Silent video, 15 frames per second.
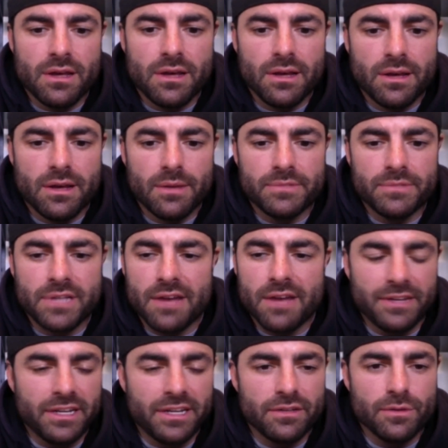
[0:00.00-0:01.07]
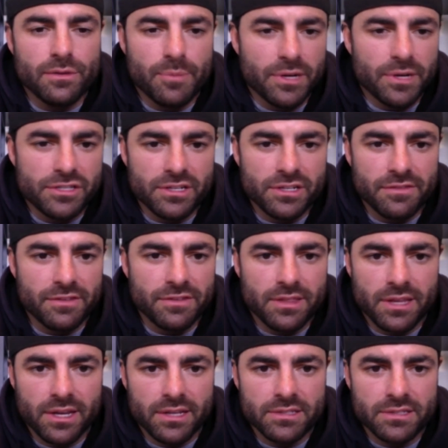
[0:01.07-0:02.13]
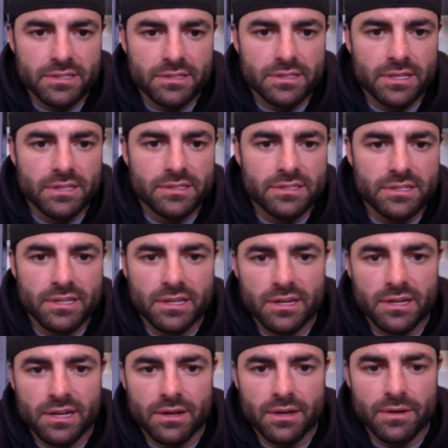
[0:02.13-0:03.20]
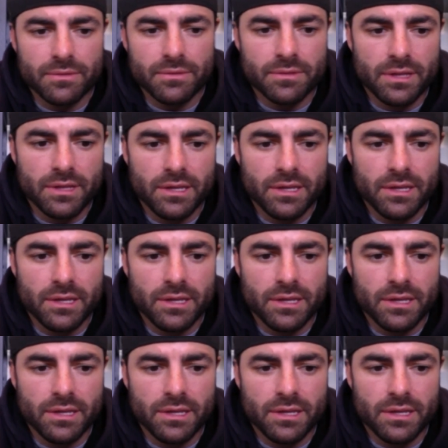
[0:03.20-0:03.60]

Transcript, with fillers: um, diving into a bunch of different things and, and, seeing how